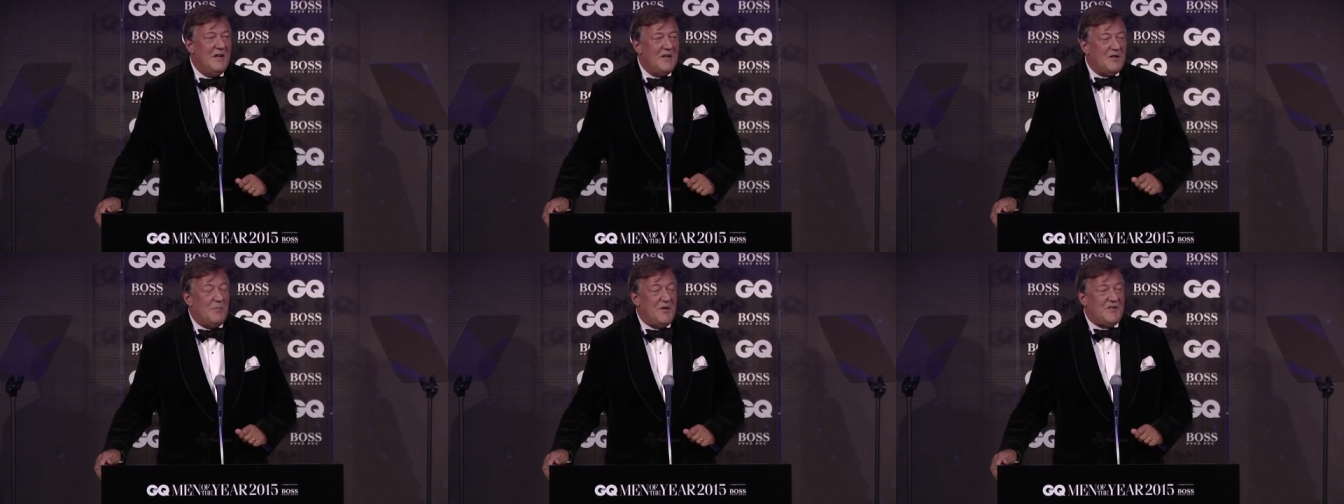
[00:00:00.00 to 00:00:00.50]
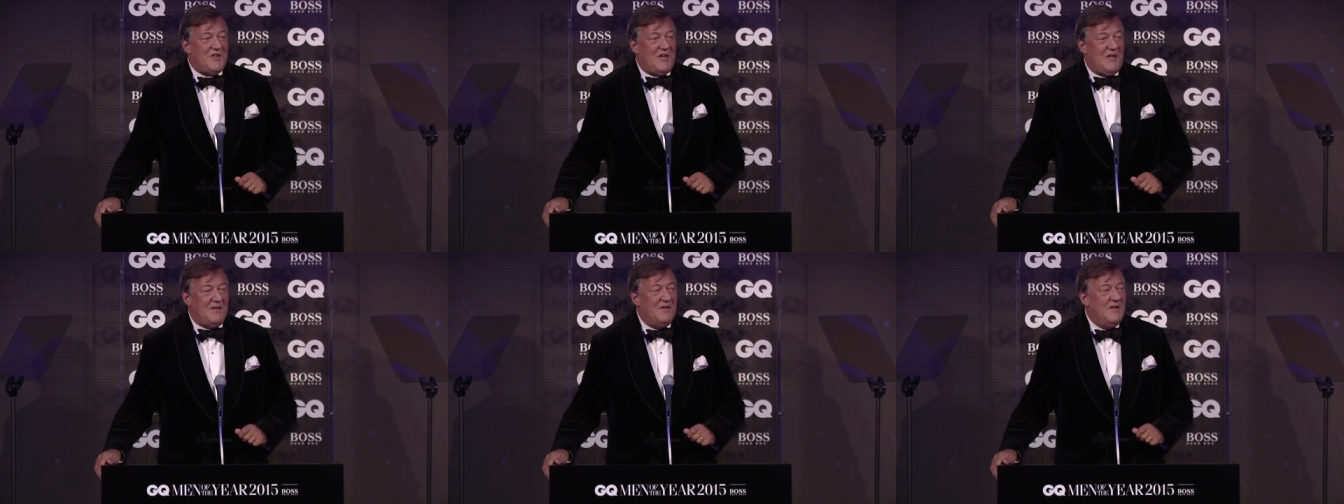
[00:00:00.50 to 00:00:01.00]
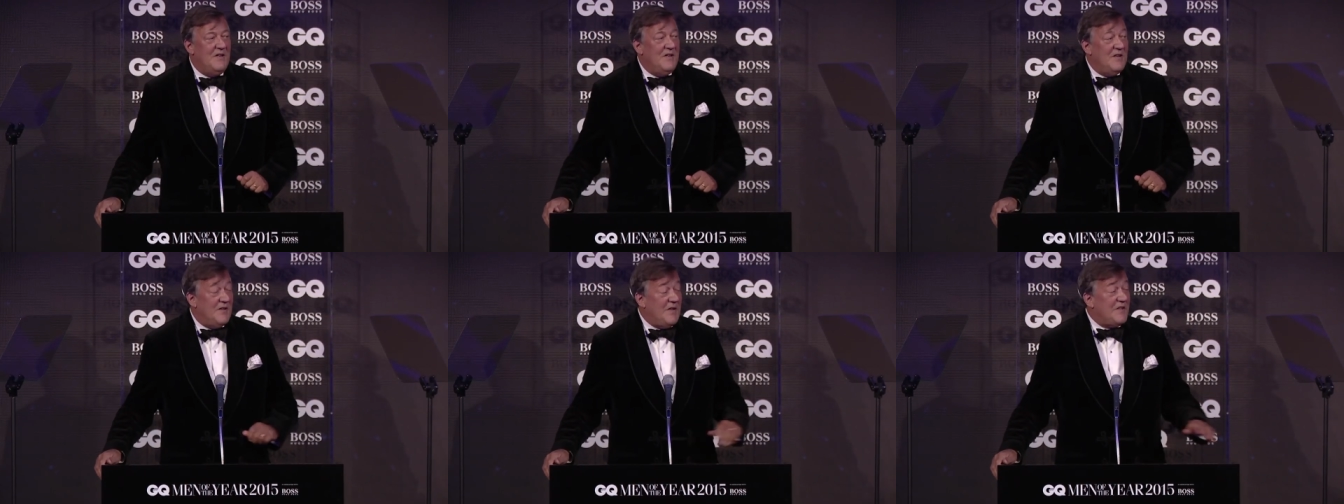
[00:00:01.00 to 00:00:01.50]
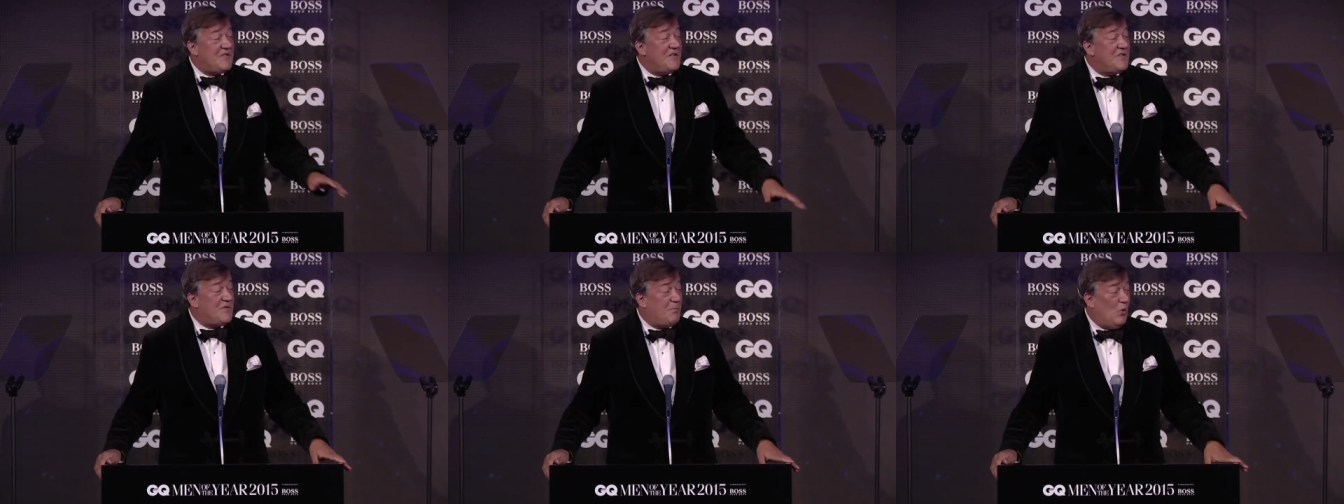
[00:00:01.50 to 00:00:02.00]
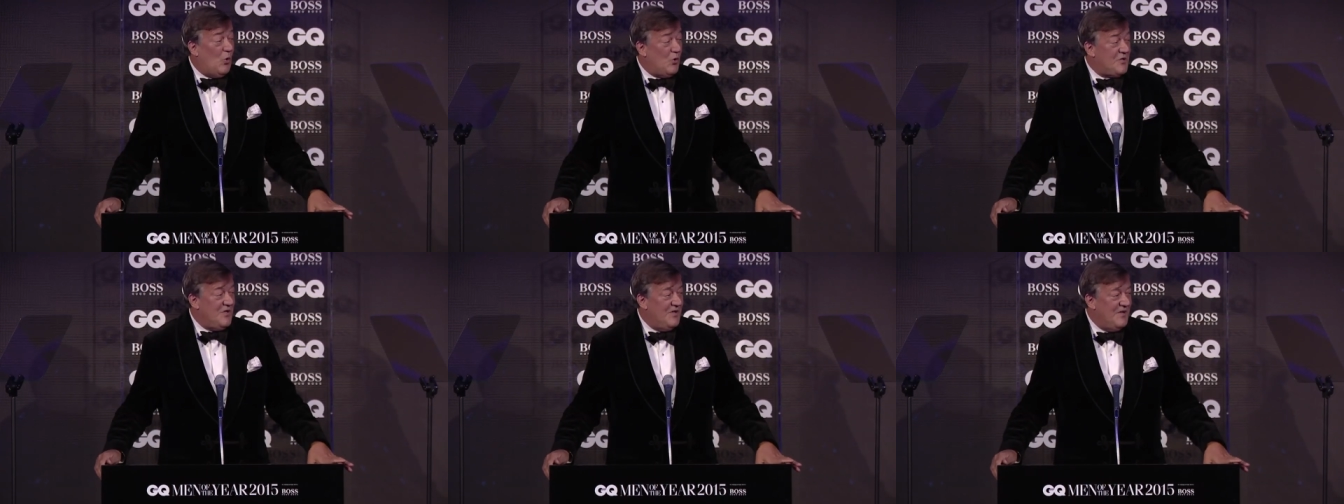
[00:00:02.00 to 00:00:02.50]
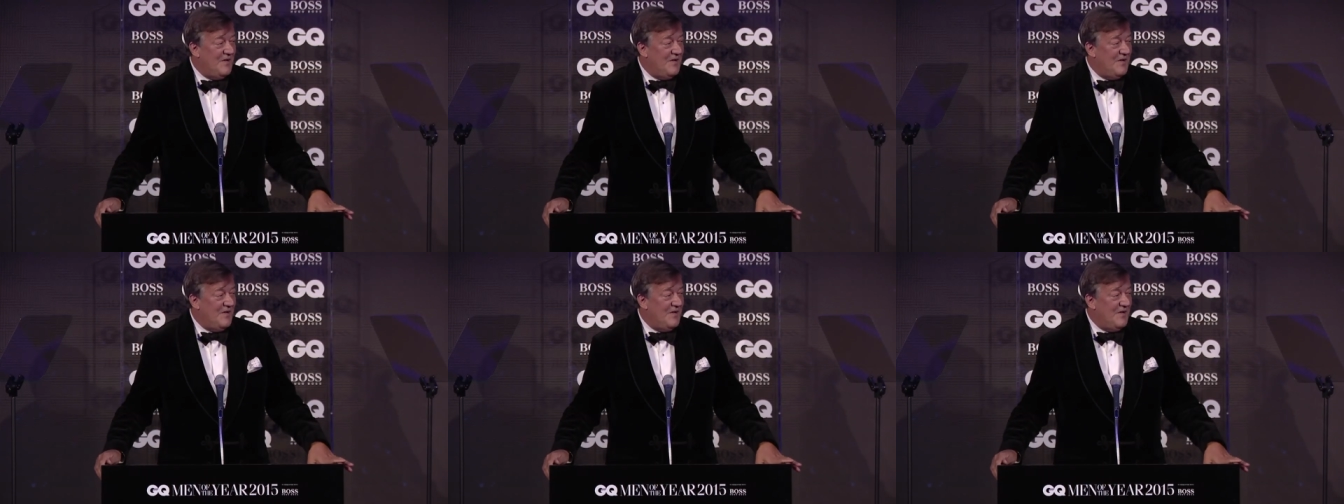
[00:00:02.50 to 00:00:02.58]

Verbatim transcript: can be seen, and that's in sport.